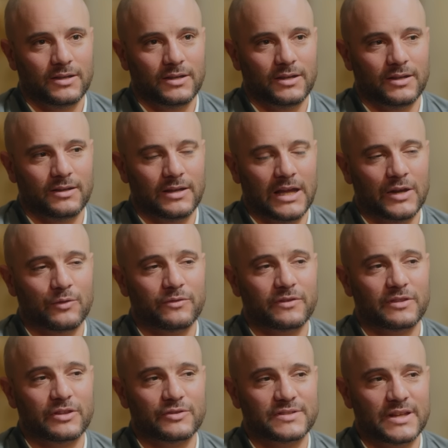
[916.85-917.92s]
I don't
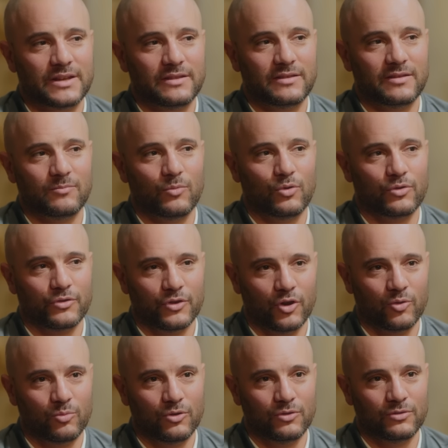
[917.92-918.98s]
think there's anything more
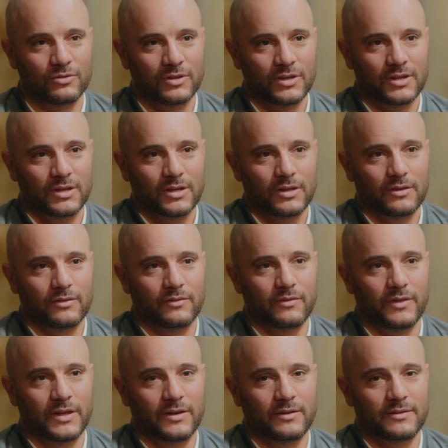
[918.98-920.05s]
noble
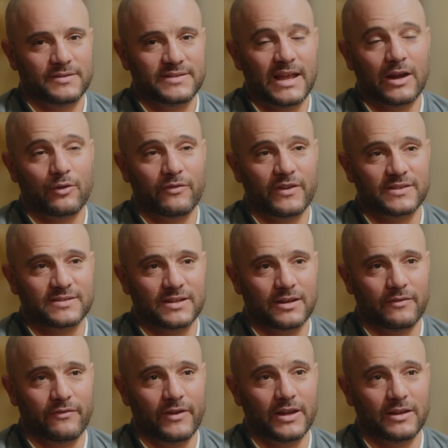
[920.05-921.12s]
than sacrificing
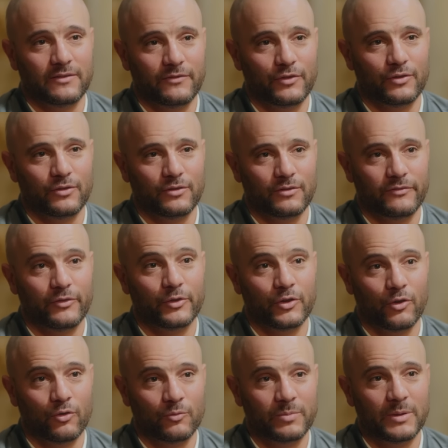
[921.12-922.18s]
and fighting for
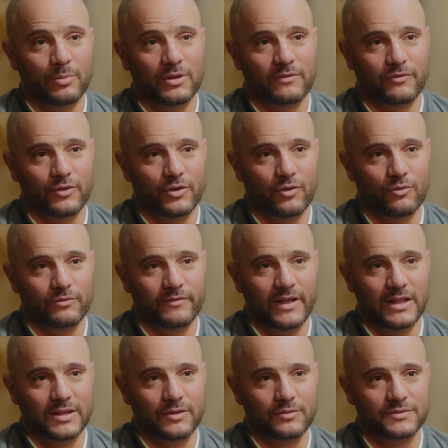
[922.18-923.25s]
your own people and for your own
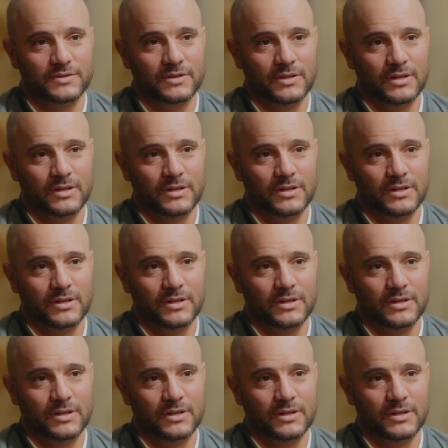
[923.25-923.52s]
values.